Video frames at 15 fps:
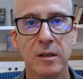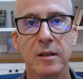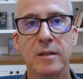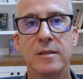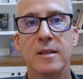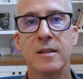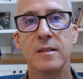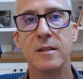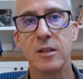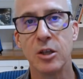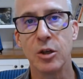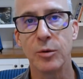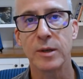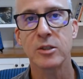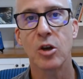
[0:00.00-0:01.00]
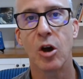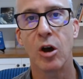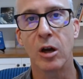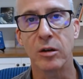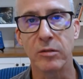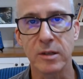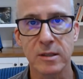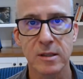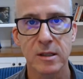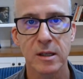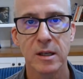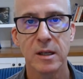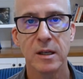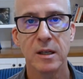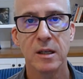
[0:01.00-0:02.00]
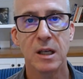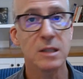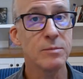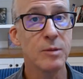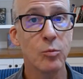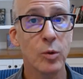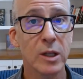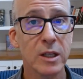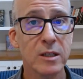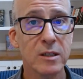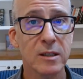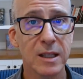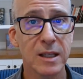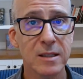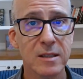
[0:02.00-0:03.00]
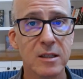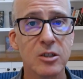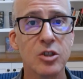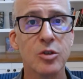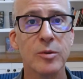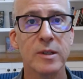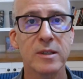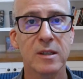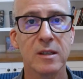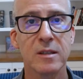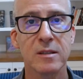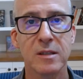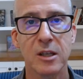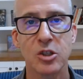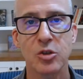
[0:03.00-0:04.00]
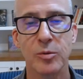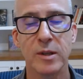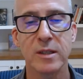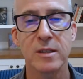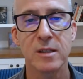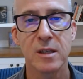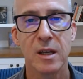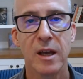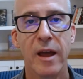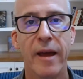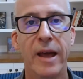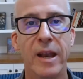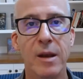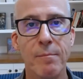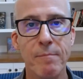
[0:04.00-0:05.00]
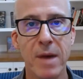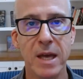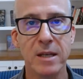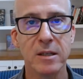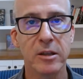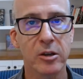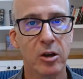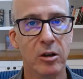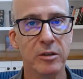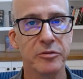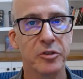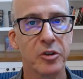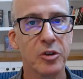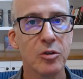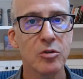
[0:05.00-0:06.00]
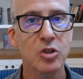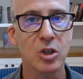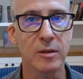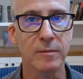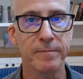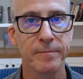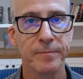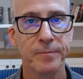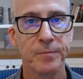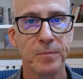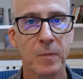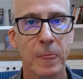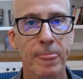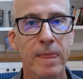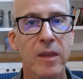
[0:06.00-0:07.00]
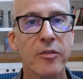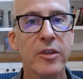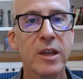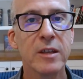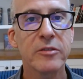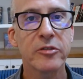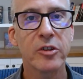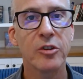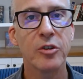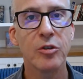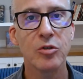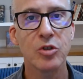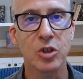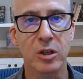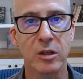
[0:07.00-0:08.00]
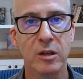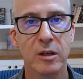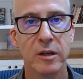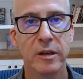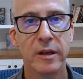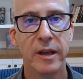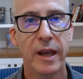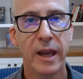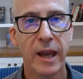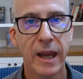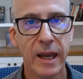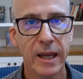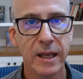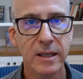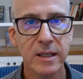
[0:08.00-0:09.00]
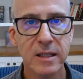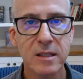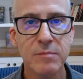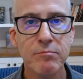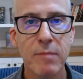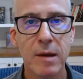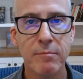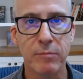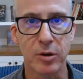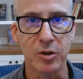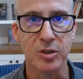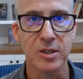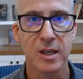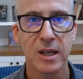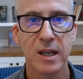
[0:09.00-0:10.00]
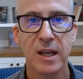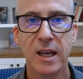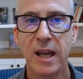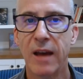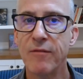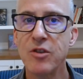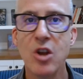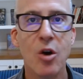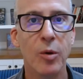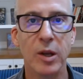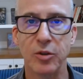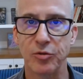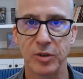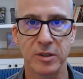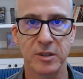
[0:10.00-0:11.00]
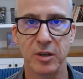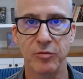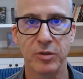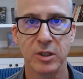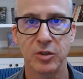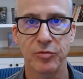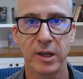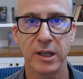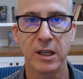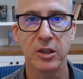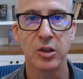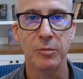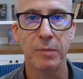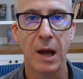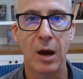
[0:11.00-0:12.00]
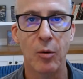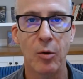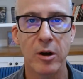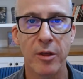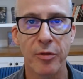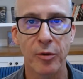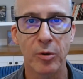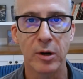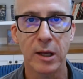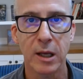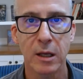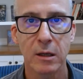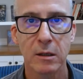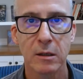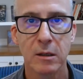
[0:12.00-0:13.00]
since the U.S. Congress has been willing to listen to its constituents and amend the Constitution. The institution and its members have no interest in restraining their power and authority,